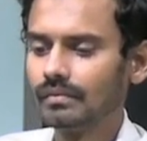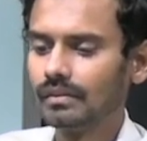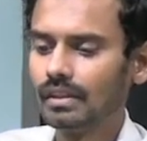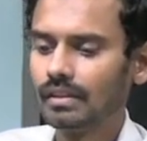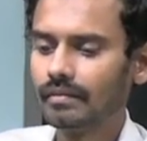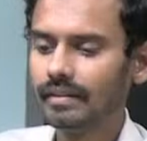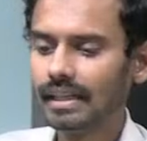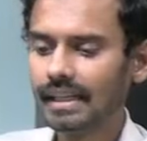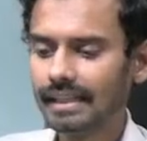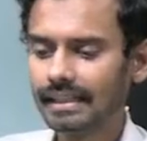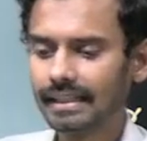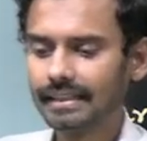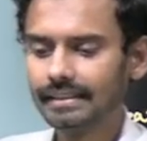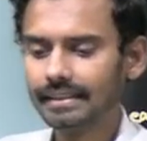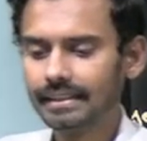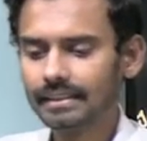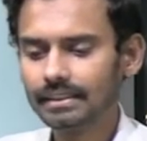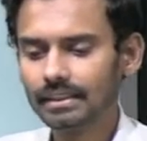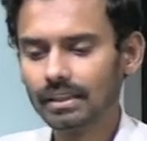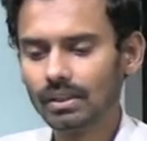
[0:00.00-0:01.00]
will I get this?
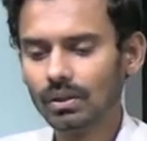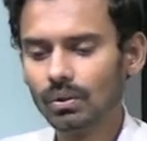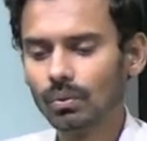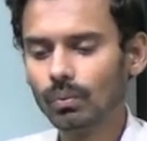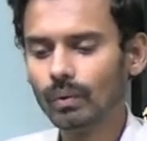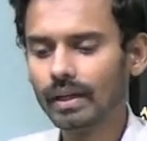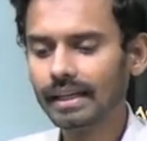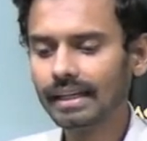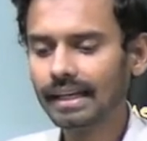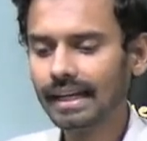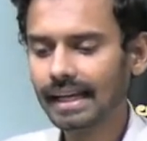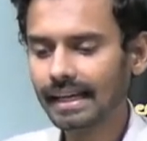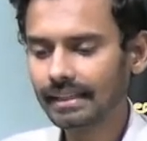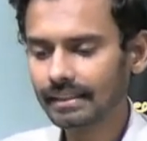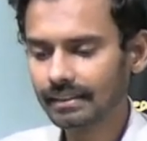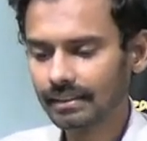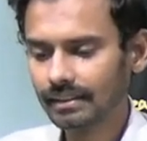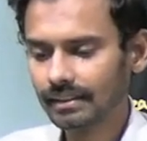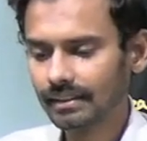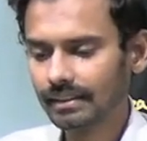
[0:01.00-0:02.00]

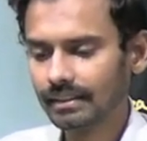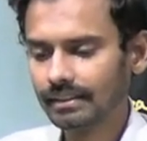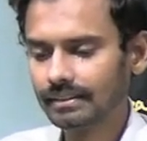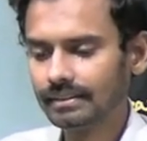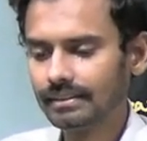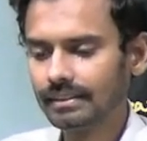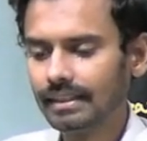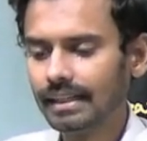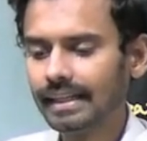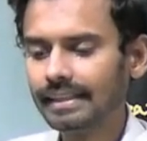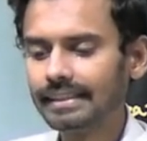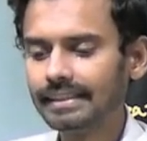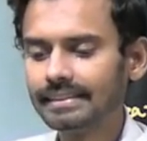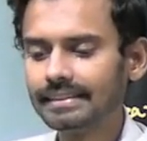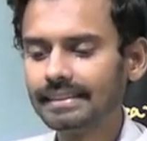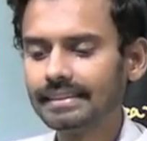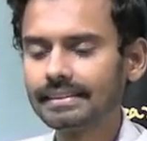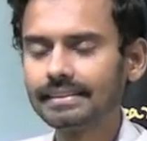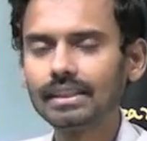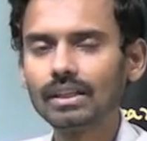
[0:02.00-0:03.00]

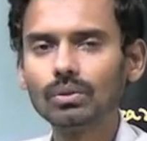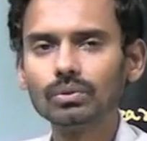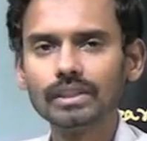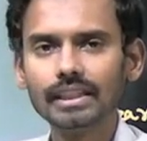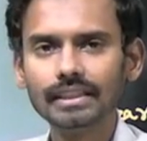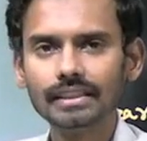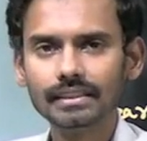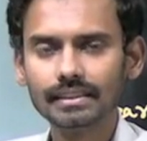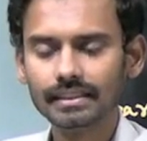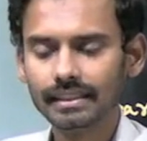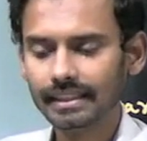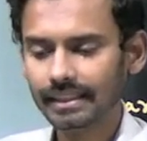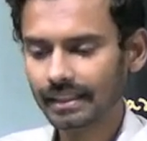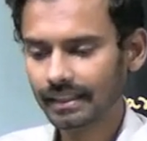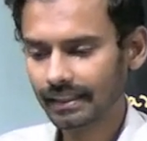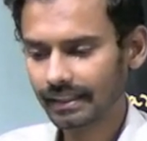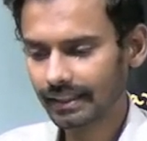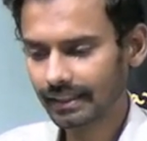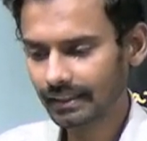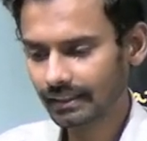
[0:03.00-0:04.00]

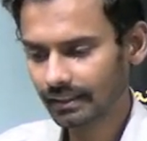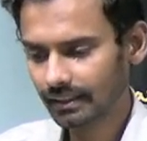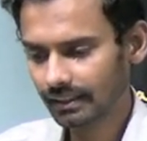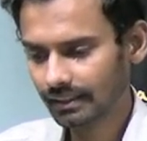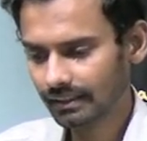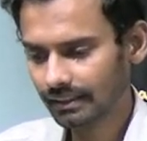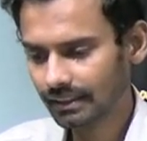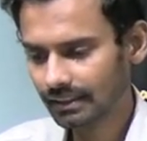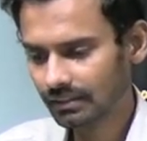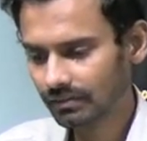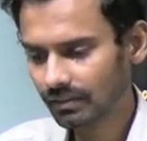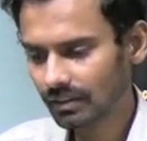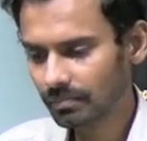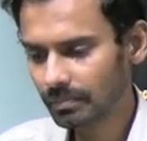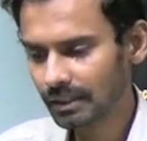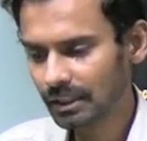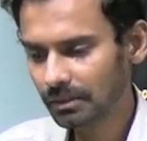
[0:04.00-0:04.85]
1,86,300. This will be the